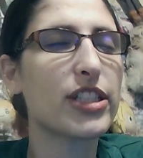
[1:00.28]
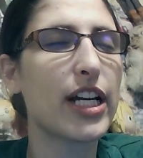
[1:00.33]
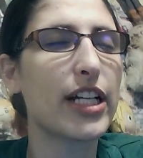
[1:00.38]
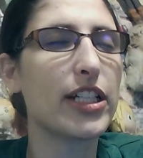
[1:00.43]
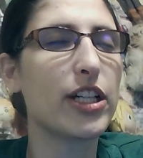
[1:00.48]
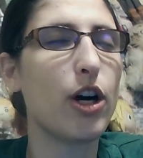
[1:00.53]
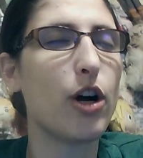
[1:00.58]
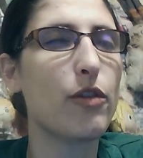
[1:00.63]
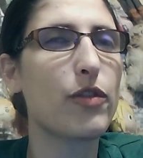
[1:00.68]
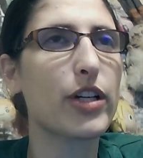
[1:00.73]
got
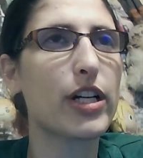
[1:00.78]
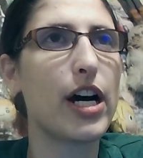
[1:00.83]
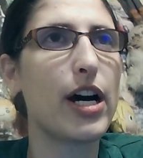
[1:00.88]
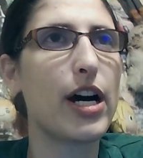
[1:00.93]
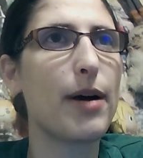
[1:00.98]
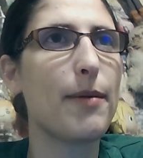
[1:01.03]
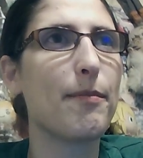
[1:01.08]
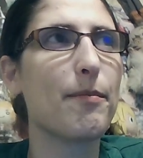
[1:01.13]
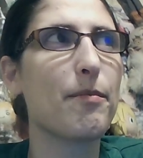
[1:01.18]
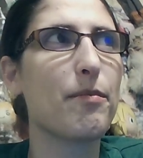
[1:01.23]
to
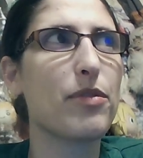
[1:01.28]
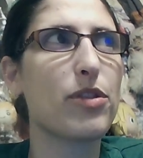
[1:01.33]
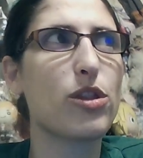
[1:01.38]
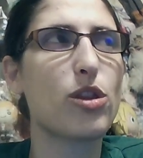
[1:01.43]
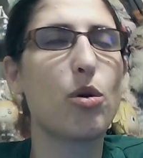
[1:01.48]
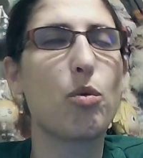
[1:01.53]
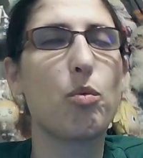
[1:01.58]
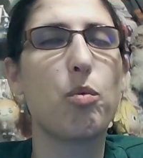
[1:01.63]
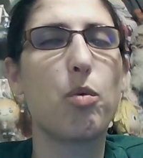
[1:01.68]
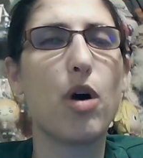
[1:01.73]
overcome
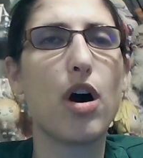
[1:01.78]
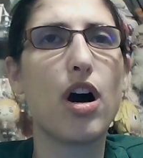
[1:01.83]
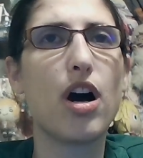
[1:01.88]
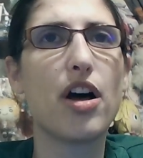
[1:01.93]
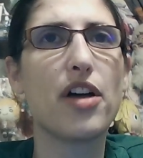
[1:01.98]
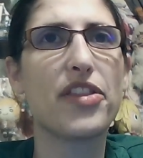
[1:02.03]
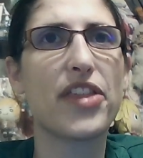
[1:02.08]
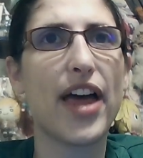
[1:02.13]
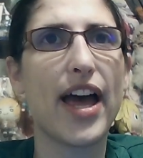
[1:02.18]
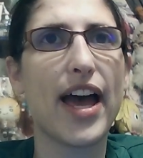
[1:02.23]
the
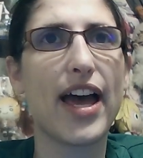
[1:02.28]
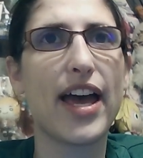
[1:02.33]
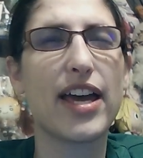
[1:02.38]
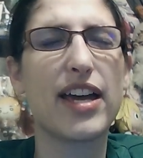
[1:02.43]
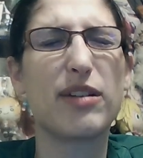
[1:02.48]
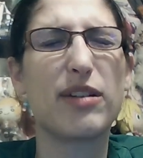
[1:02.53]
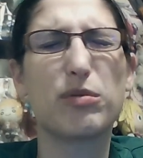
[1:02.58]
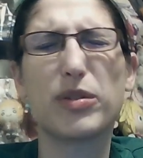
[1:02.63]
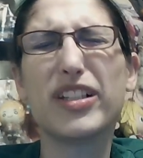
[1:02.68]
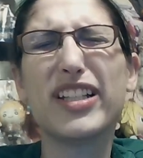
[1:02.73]
wall that
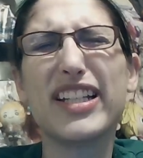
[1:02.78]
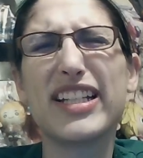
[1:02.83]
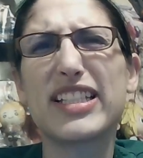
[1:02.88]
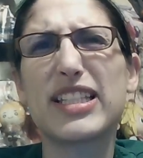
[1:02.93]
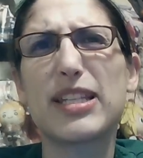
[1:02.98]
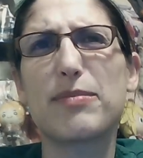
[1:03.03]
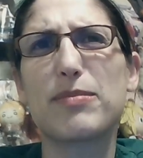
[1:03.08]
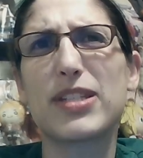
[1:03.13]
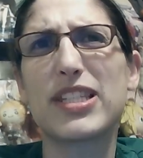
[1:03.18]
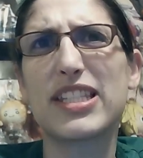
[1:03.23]
really
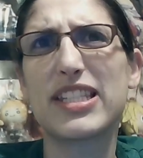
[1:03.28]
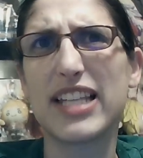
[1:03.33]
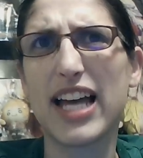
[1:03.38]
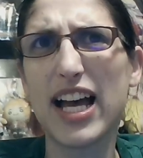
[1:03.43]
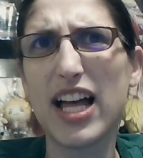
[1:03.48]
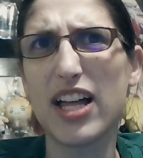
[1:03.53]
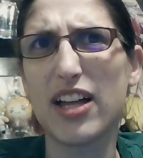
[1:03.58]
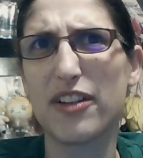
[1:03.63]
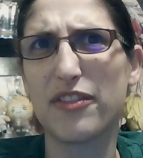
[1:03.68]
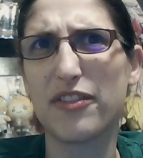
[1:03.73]
is
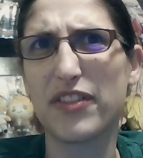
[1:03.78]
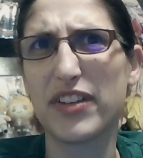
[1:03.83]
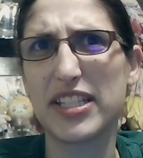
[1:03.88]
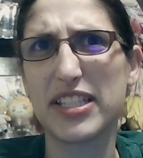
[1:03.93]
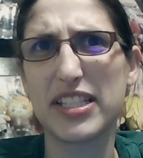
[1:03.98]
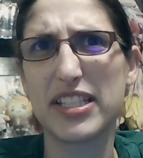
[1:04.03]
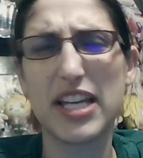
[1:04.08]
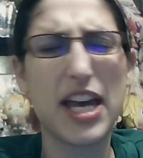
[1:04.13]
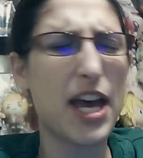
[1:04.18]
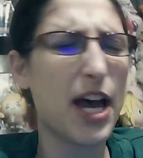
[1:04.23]
himself,
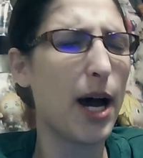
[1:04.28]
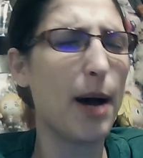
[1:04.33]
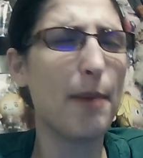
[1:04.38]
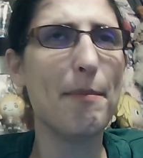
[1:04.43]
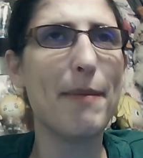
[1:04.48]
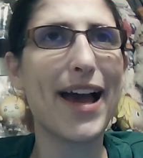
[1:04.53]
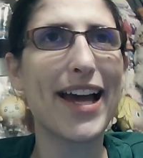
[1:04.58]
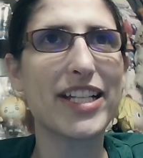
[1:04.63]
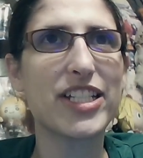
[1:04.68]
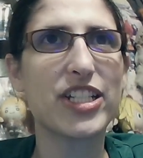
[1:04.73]
his
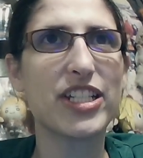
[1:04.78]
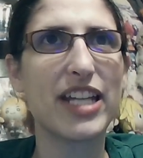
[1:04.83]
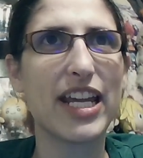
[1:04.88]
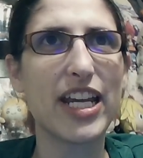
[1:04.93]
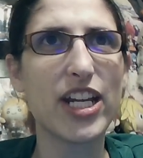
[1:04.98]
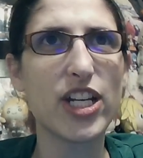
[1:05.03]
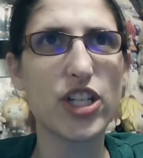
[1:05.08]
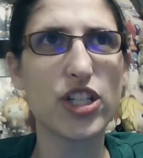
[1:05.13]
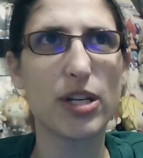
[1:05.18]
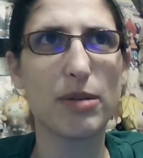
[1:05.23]

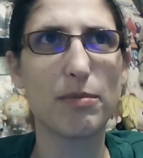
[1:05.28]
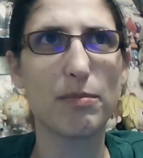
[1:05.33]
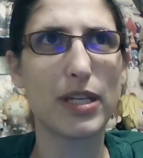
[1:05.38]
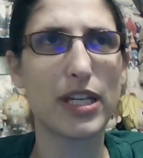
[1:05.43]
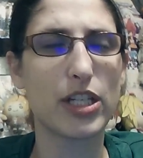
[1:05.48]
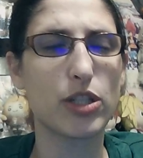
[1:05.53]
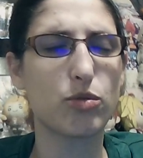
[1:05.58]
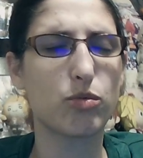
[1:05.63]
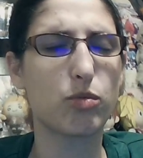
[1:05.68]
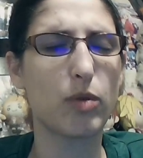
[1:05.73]
imagination,
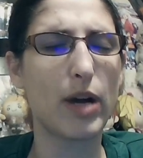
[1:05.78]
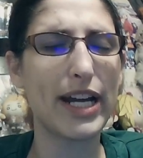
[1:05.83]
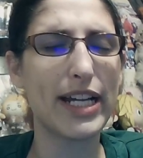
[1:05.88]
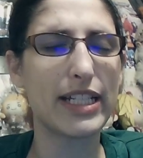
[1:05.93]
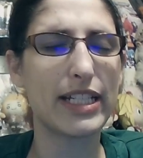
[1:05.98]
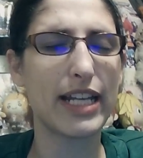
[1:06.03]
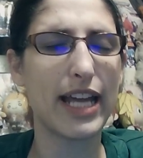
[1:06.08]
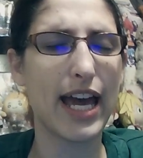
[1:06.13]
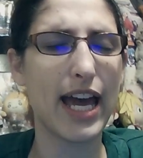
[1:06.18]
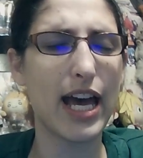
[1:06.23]
because right
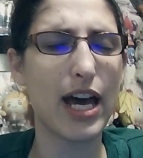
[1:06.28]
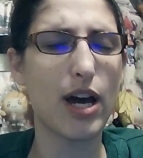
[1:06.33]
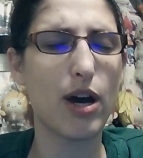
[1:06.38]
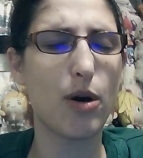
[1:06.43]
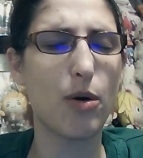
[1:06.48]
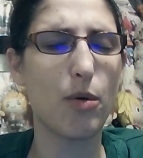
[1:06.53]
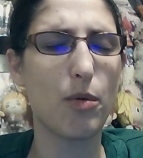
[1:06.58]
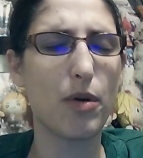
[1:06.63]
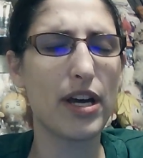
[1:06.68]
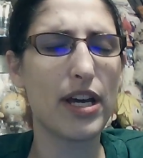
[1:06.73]

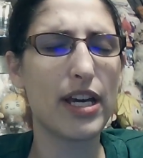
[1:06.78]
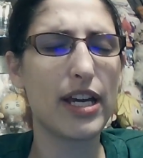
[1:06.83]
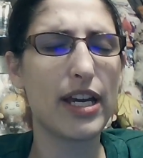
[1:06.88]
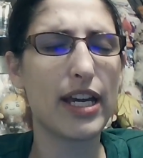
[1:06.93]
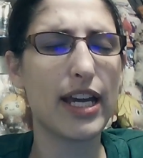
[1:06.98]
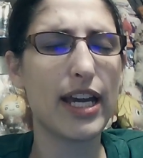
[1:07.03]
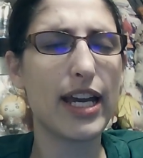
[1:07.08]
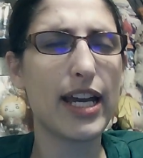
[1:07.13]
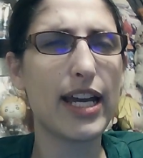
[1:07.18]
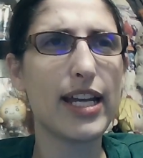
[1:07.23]
now
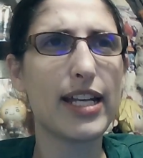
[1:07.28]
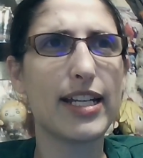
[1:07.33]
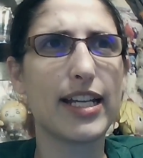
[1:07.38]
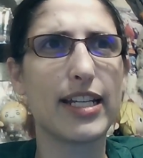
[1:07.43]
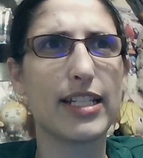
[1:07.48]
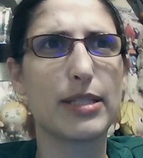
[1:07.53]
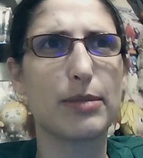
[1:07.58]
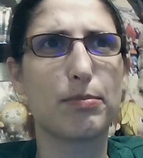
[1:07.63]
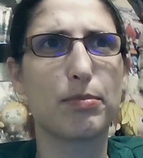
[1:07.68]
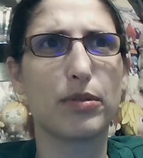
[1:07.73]
it
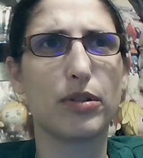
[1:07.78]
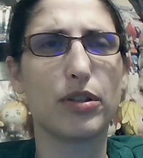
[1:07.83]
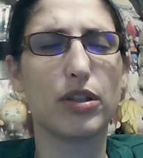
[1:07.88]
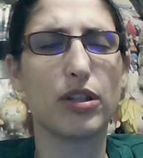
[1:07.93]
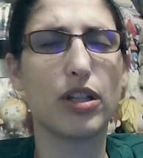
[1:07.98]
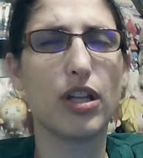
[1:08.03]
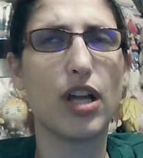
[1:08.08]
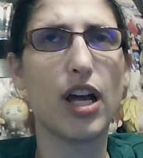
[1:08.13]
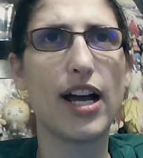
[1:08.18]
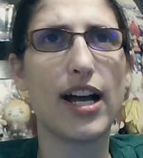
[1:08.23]
is
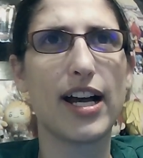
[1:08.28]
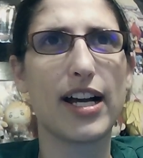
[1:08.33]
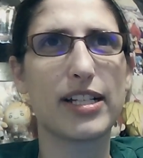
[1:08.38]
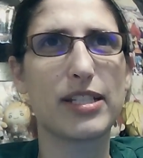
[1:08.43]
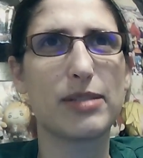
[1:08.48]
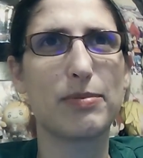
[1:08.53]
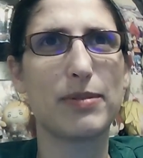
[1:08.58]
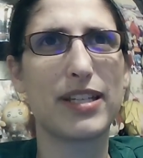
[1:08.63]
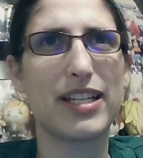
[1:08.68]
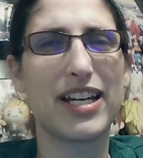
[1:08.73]

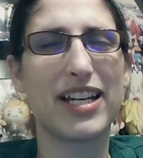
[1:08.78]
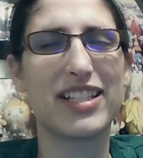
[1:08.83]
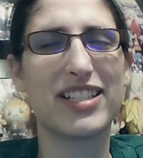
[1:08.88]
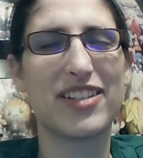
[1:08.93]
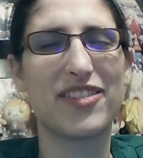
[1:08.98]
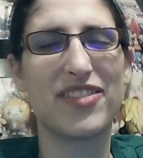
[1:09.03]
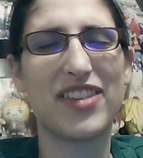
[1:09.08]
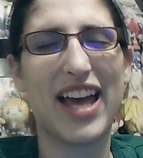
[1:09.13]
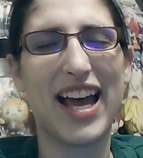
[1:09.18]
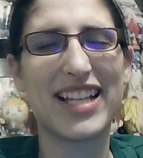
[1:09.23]
blocked because
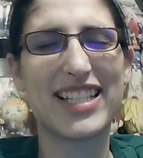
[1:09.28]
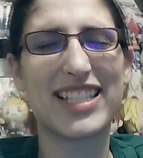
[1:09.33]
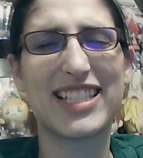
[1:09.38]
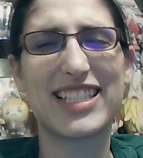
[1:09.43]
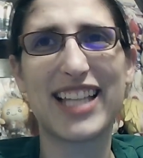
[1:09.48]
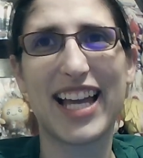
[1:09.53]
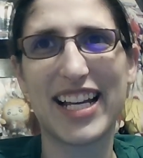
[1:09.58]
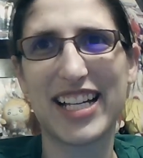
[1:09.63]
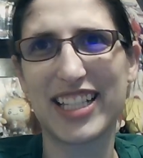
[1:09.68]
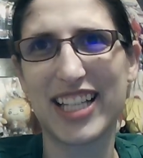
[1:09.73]
of that
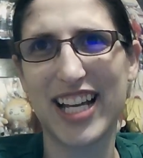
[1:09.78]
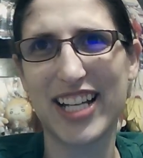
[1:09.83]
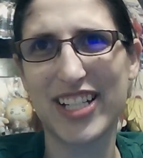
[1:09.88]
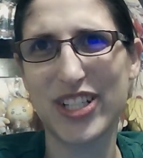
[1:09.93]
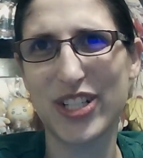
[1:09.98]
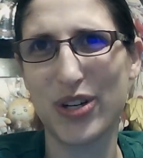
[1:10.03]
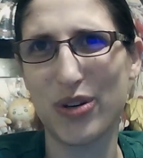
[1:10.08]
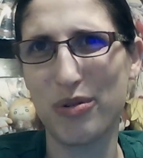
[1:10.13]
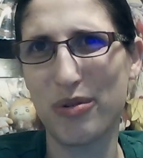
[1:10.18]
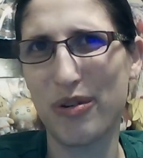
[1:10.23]

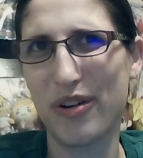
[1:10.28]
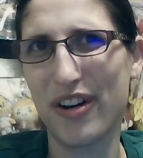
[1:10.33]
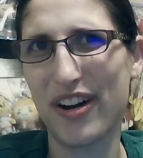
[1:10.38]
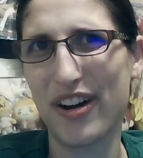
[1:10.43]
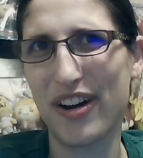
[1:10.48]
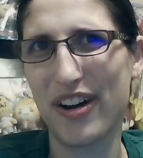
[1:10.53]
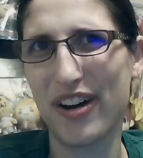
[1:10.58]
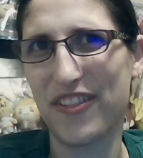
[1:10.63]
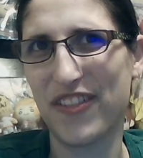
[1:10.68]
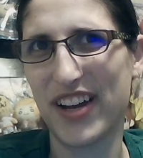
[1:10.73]
psychological
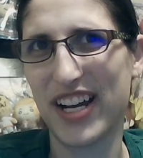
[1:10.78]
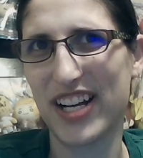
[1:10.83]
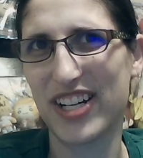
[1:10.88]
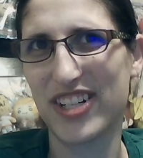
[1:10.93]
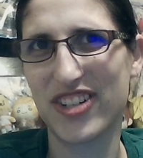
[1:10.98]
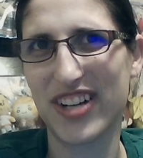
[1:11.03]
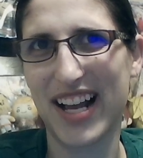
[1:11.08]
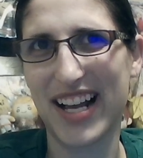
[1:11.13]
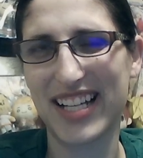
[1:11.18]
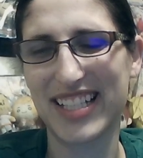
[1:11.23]
warfare
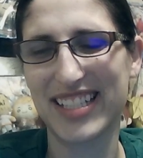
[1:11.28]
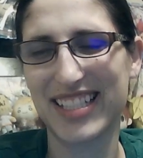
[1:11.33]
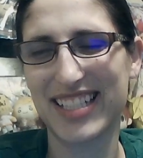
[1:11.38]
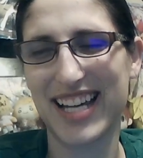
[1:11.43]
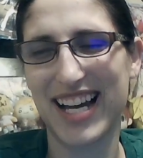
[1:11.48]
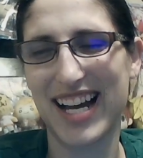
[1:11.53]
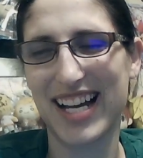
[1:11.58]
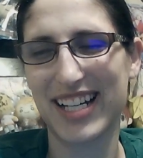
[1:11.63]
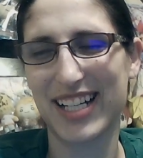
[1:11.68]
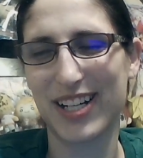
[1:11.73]
Dragon's
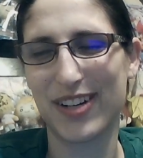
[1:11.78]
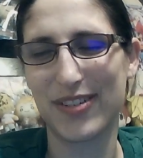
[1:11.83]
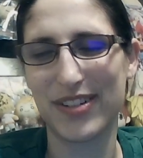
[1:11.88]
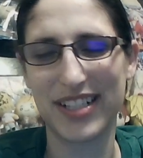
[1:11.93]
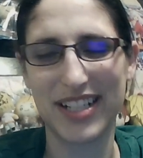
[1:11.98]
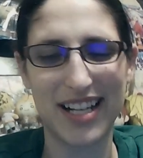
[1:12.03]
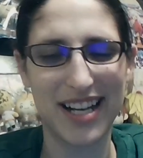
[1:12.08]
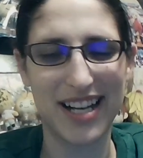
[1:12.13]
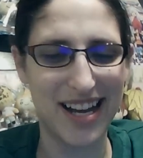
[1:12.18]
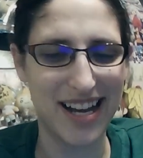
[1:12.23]
got
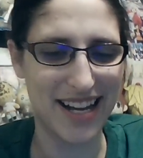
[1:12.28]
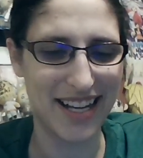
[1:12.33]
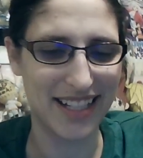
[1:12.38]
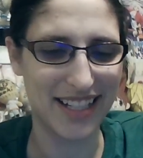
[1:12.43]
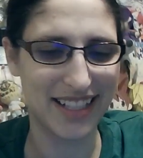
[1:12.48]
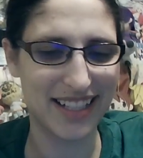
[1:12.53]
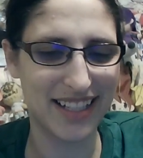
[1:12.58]
going on.